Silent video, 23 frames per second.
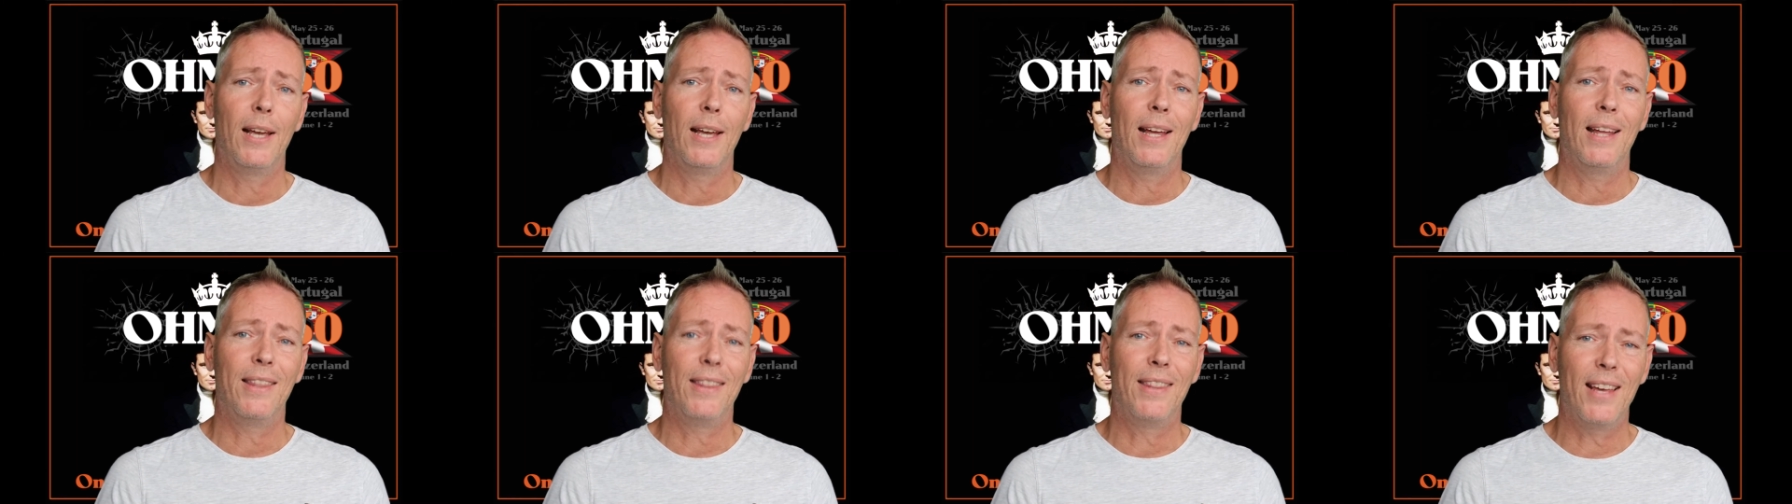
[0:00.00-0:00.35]

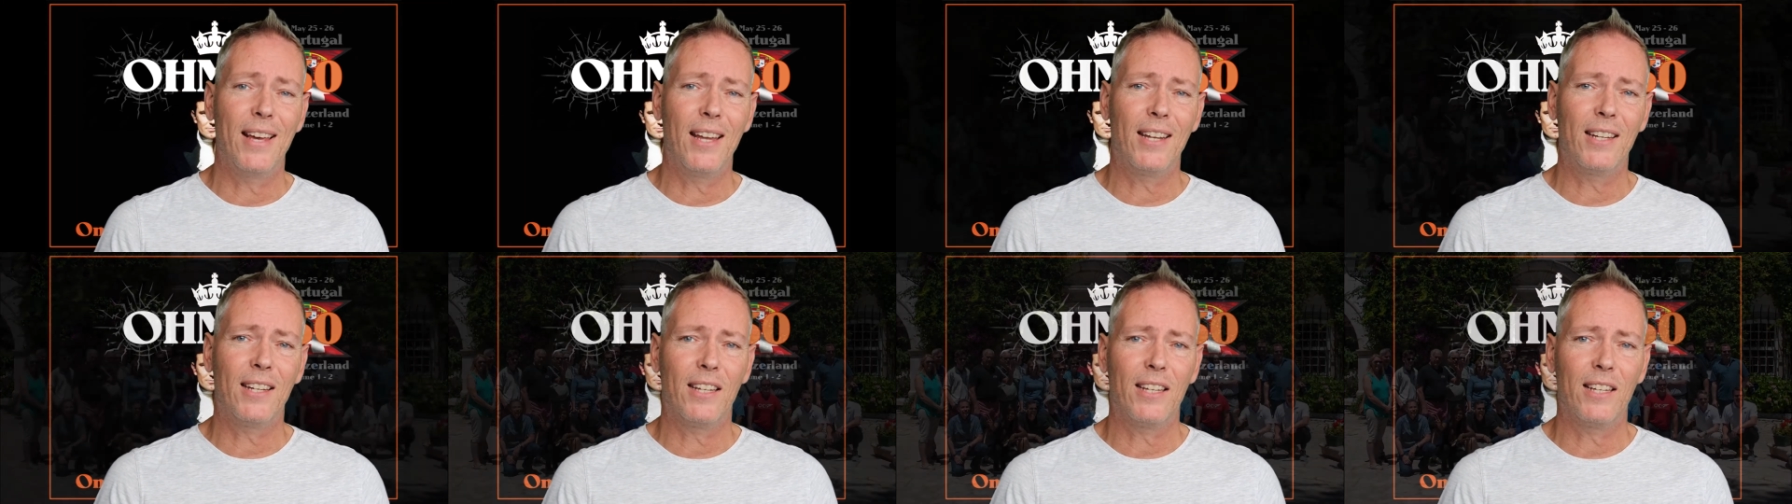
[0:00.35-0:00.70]
And
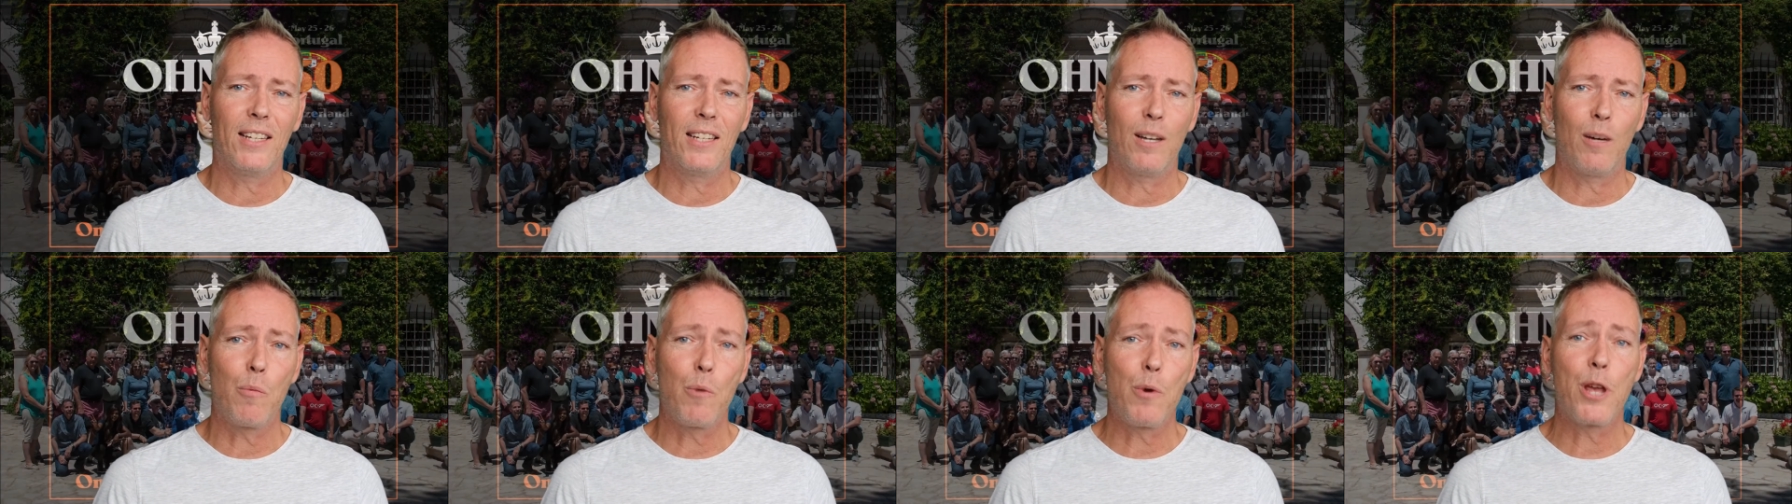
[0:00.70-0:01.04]
then
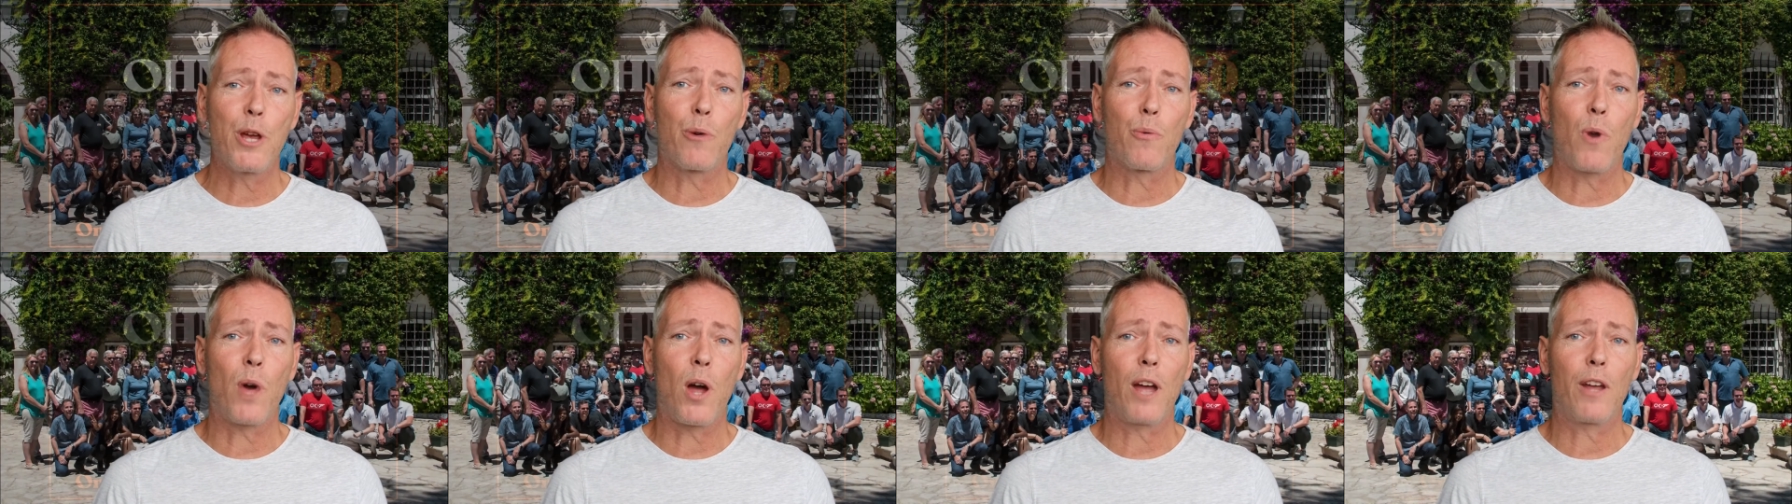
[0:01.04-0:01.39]
uh, we
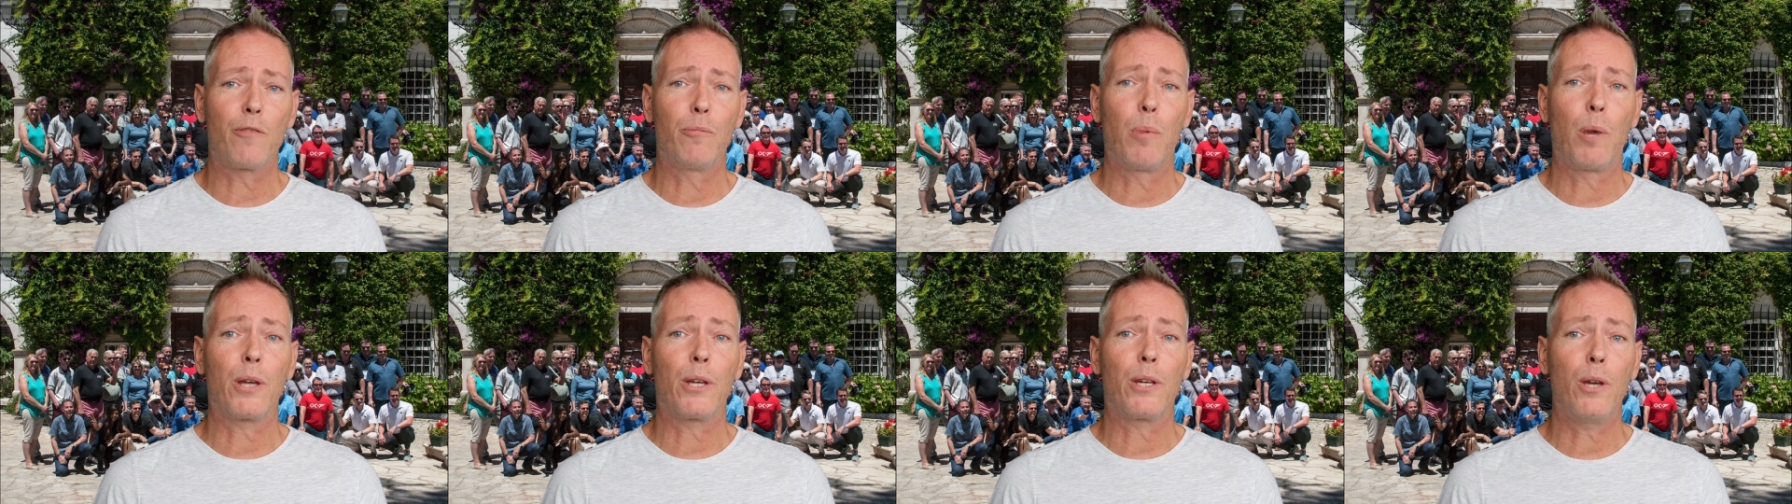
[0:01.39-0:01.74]

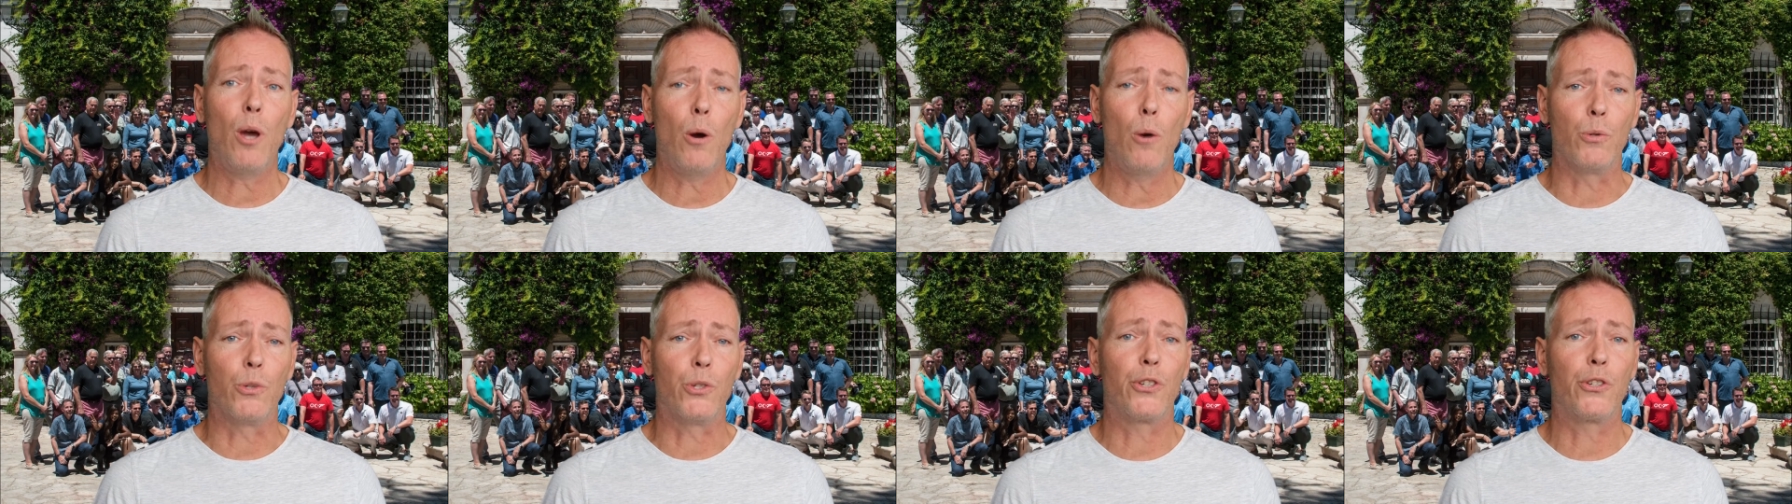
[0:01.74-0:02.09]
arrived by
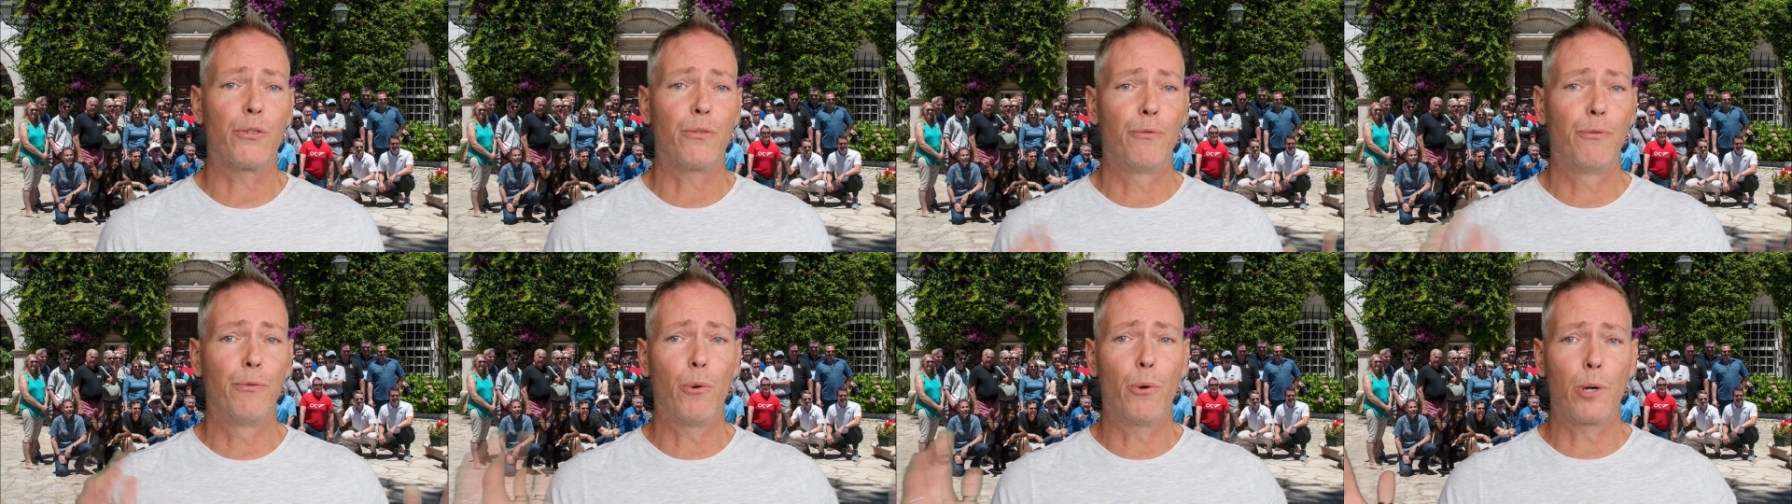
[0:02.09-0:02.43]
coach,
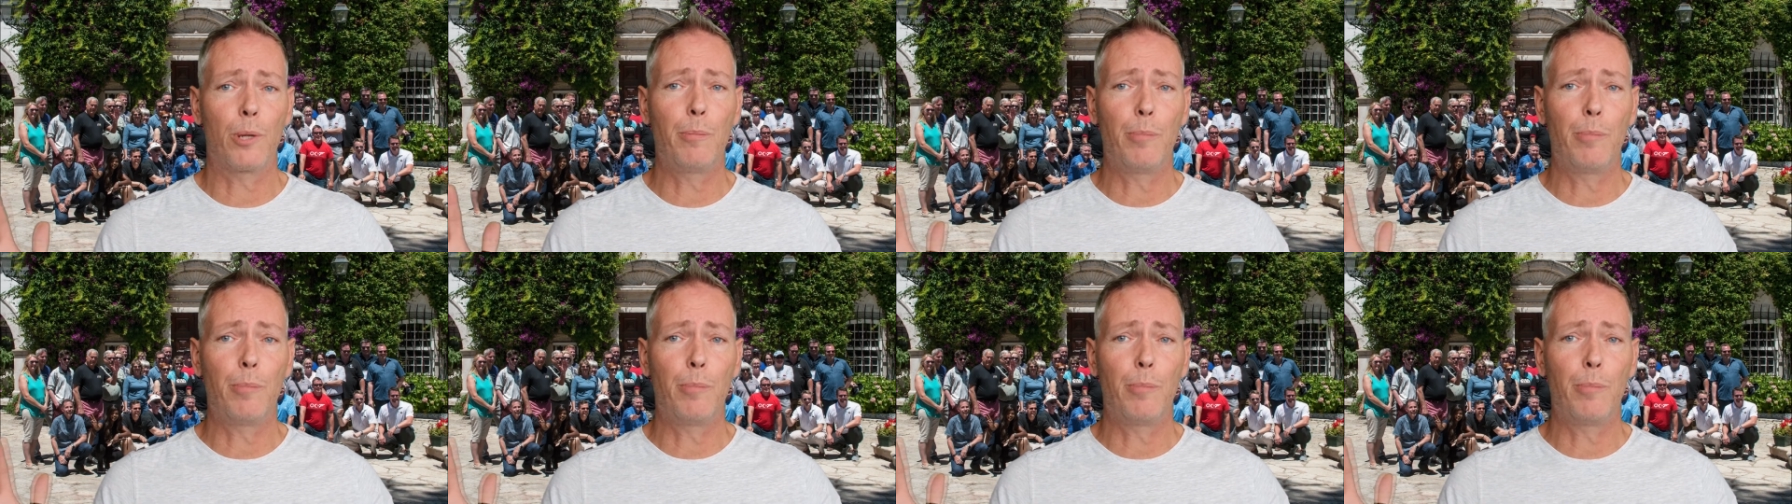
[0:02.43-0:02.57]
40